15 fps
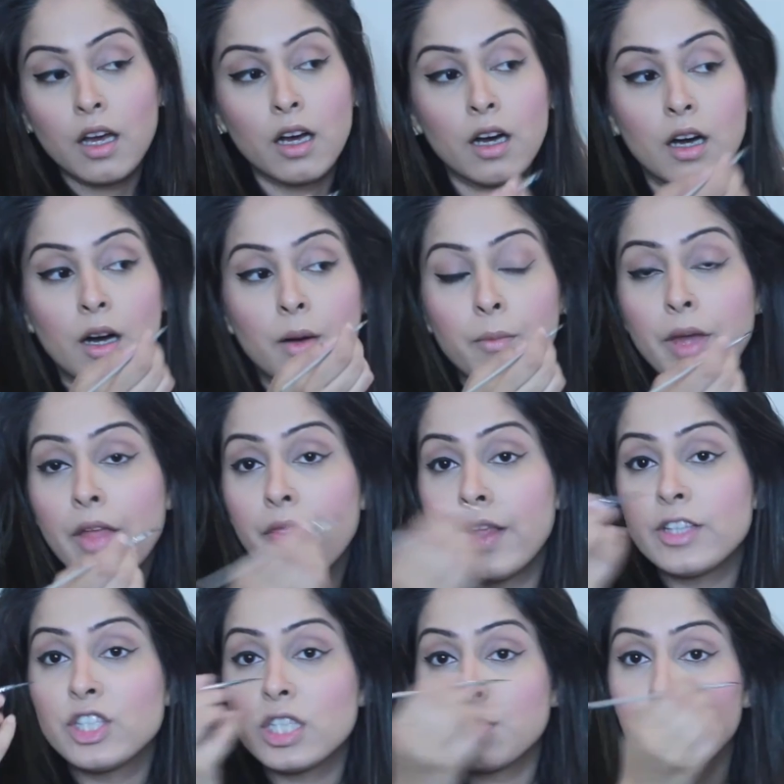and
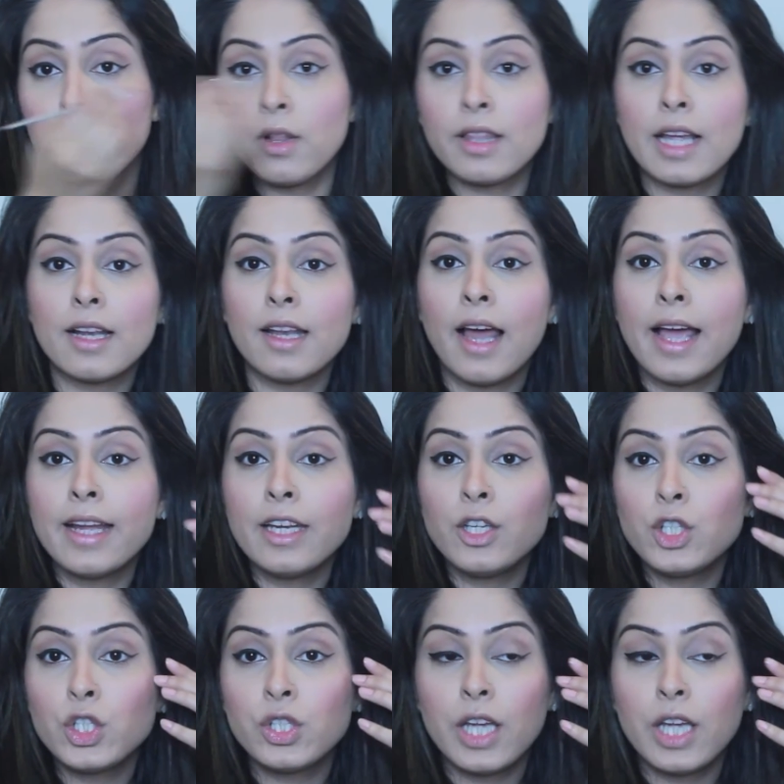then just pull that line